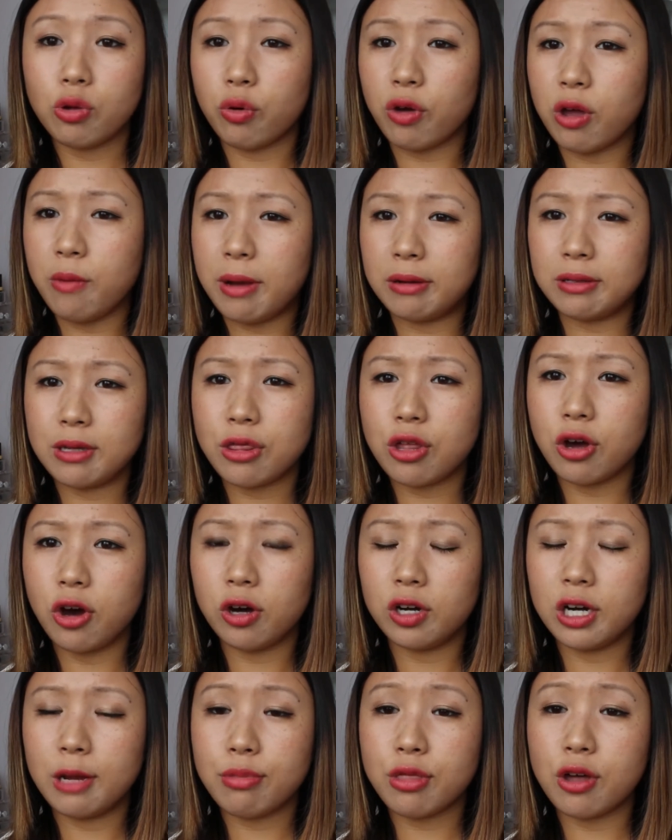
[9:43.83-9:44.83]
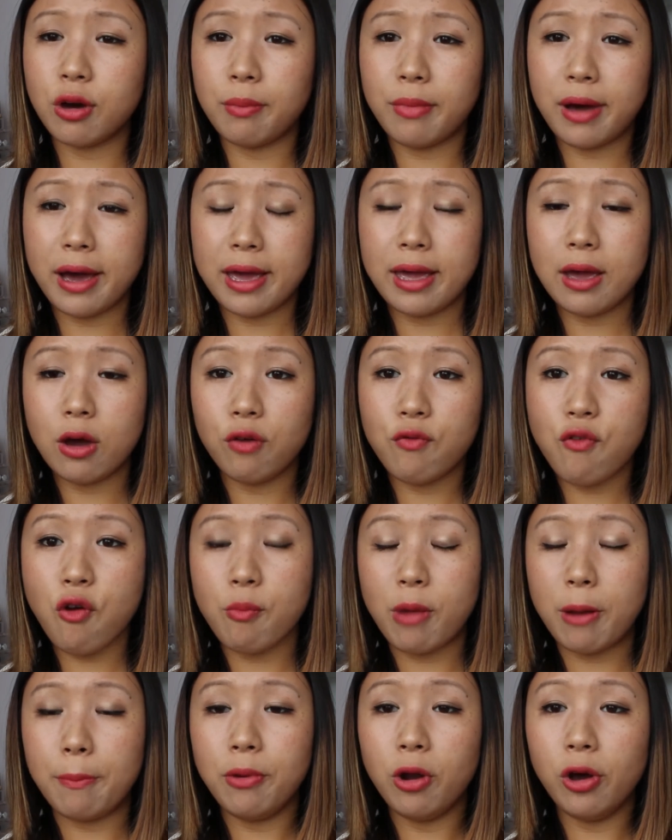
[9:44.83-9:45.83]
talking about these hot lips on over on
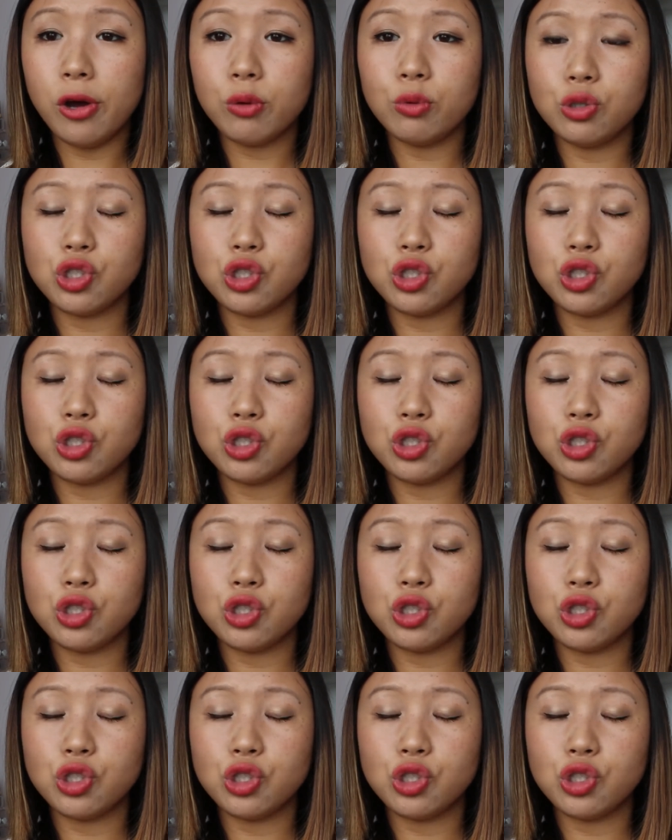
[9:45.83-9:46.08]
my blog,